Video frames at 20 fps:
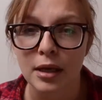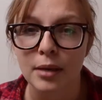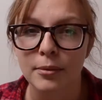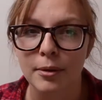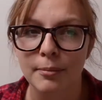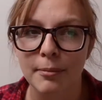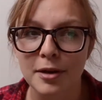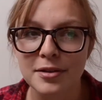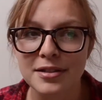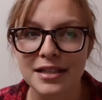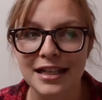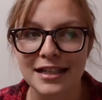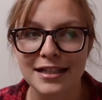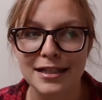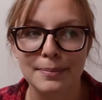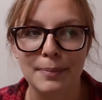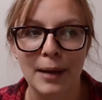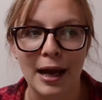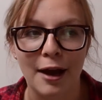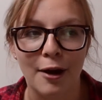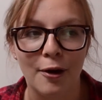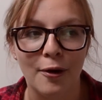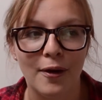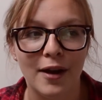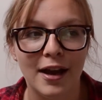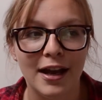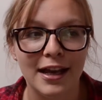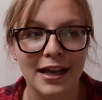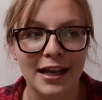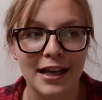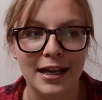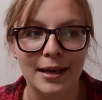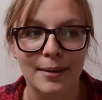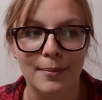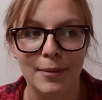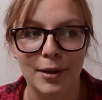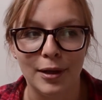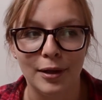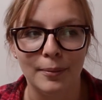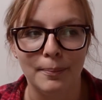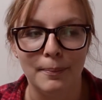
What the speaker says: But mostly it's about him